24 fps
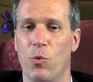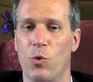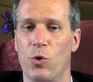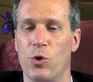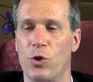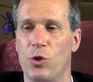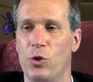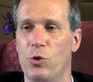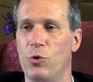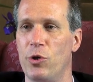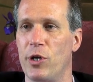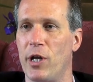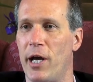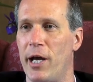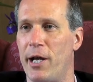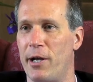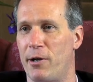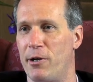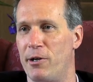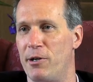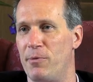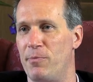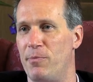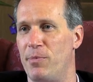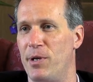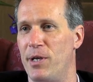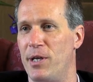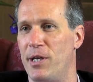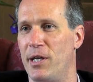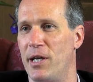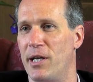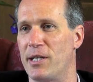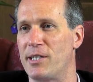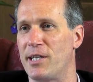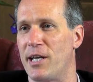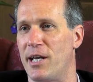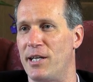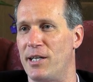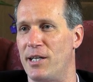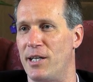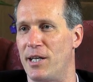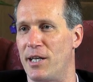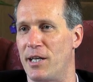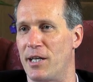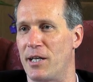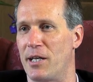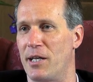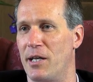you and I are going to be
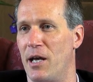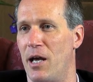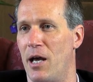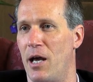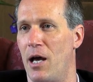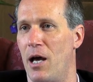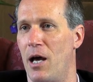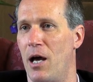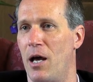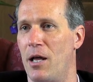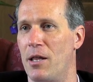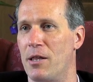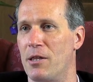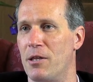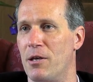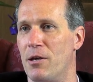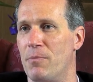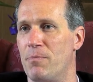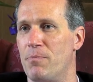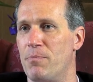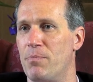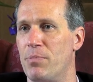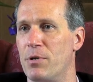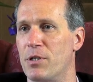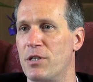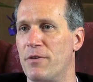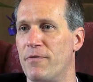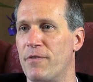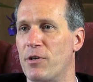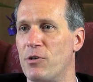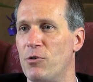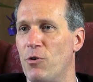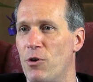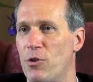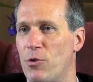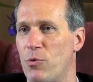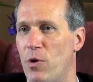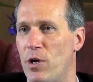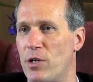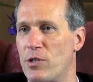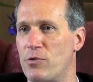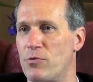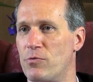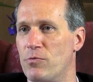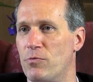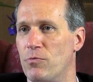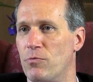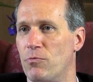attending uh, the Pacific
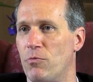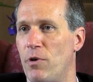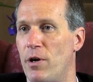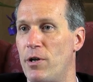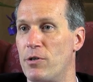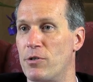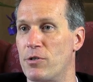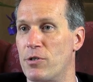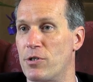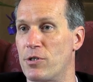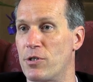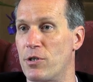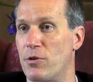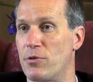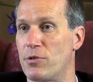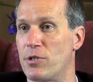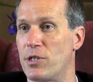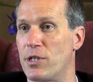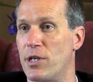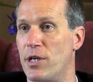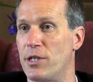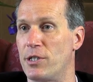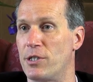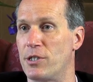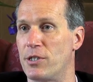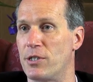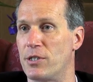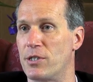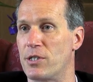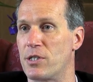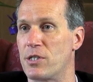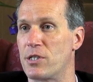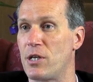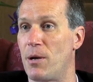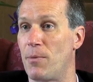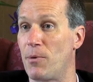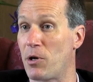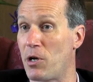Northwest Writers Association's yes. summer